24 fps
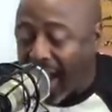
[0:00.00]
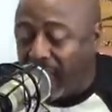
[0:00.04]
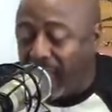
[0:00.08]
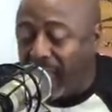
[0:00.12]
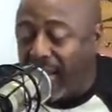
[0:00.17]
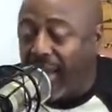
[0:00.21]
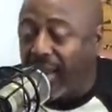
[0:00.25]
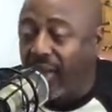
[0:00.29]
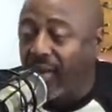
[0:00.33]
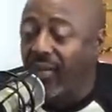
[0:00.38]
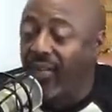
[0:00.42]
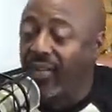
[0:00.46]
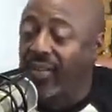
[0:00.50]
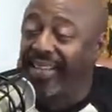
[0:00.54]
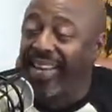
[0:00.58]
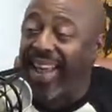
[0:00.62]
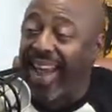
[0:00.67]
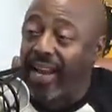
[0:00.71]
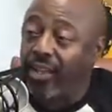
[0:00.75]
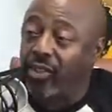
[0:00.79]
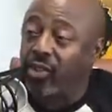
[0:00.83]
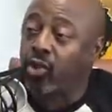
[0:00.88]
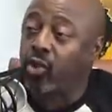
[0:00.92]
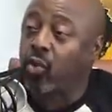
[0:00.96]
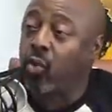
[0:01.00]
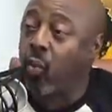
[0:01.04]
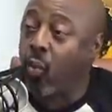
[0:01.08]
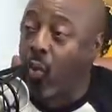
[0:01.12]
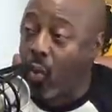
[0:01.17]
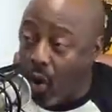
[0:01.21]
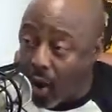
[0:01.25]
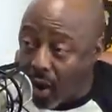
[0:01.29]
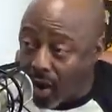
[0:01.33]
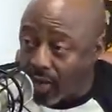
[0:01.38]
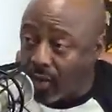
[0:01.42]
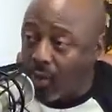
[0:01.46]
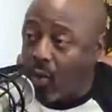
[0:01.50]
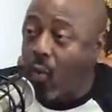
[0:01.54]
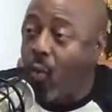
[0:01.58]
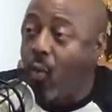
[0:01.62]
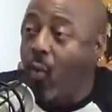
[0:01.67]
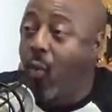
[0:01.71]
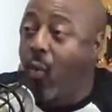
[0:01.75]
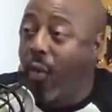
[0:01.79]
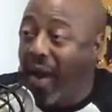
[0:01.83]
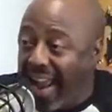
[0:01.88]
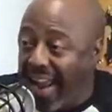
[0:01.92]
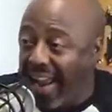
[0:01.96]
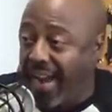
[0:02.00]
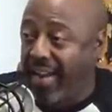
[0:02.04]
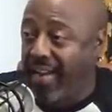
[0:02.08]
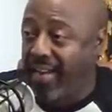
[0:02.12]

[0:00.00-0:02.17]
mean, that twerk wind.